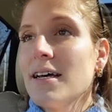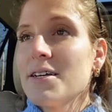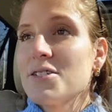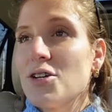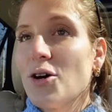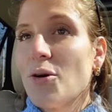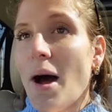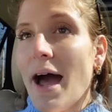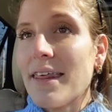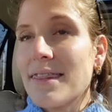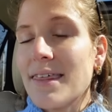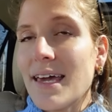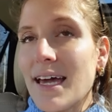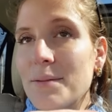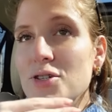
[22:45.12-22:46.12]
So I
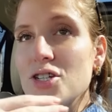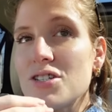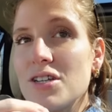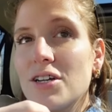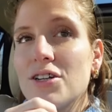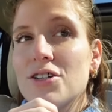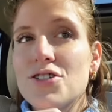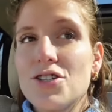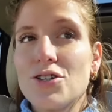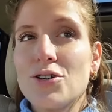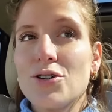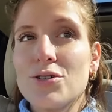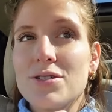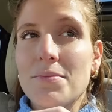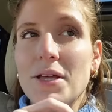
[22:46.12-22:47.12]
think I'm just gonna
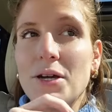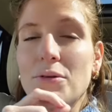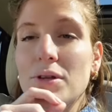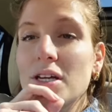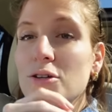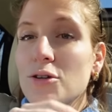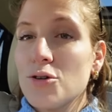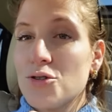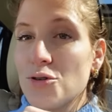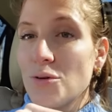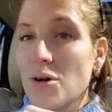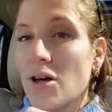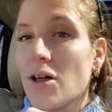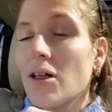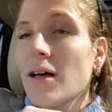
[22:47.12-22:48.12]
do something really
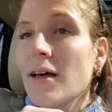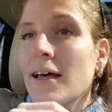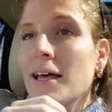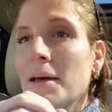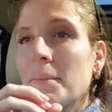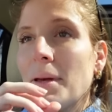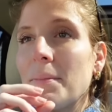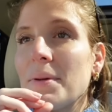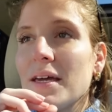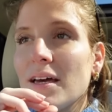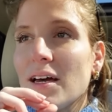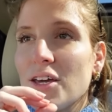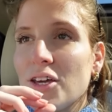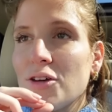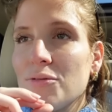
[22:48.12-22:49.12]
neutral, maybe
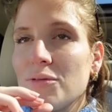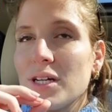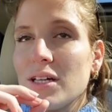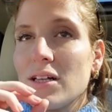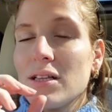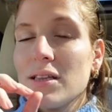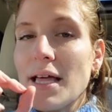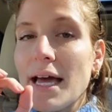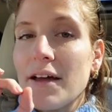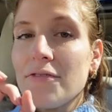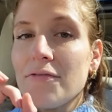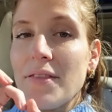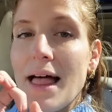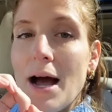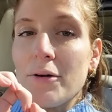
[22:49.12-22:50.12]
a cute little like
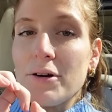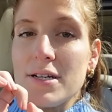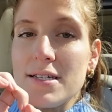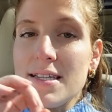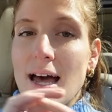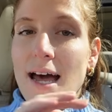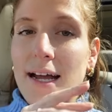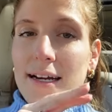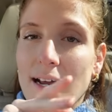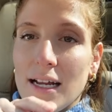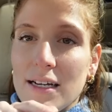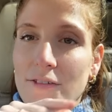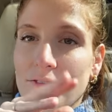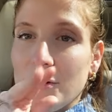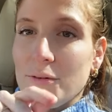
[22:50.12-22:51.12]
flower design
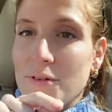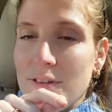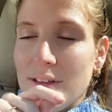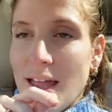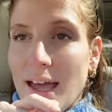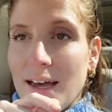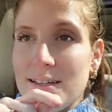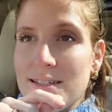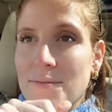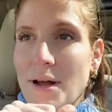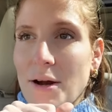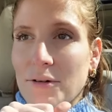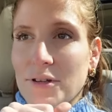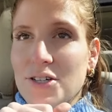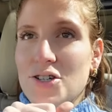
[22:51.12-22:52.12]
on a few of the nails. I'm
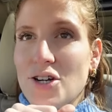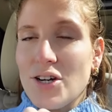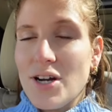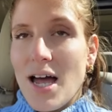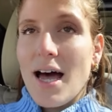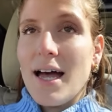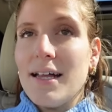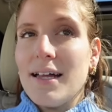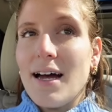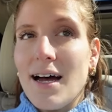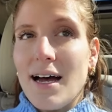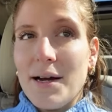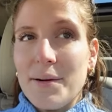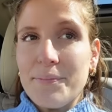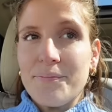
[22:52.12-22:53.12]
not really sure yet,
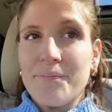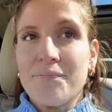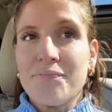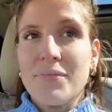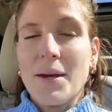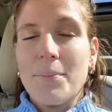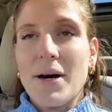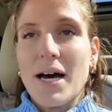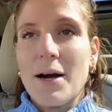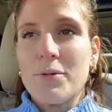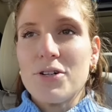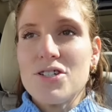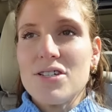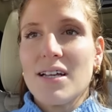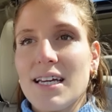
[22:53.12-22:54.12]
um, but
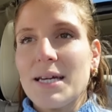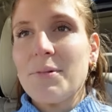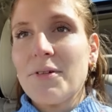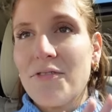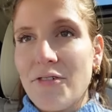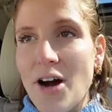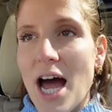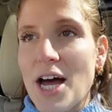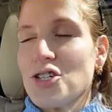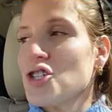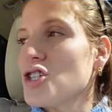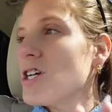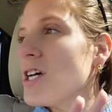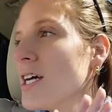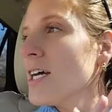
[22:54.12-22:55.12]
we're just gonna keep it
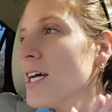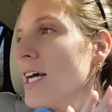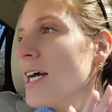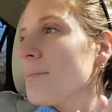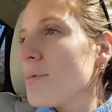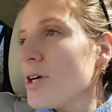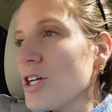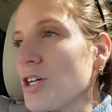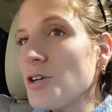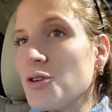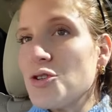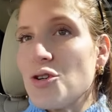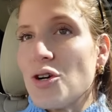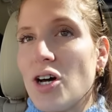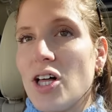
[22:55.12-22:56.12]
fresh, pretty
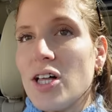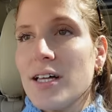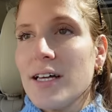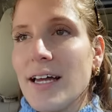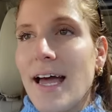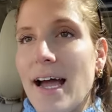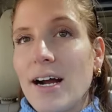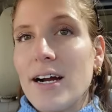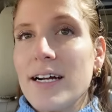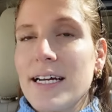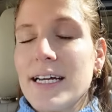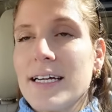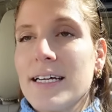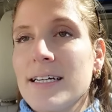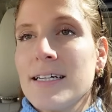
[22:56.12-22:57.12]
neutral,
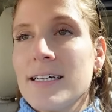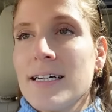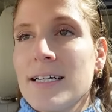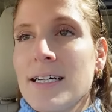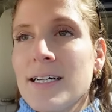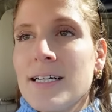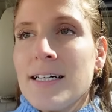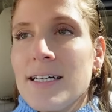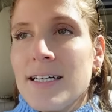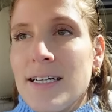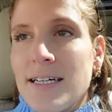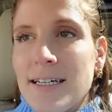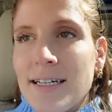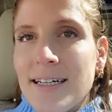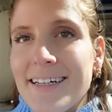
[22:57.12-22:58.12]
airy.
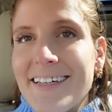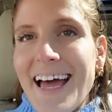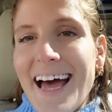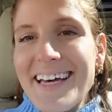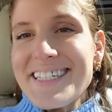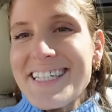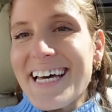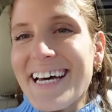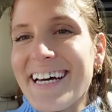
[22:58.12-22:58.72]
Yes.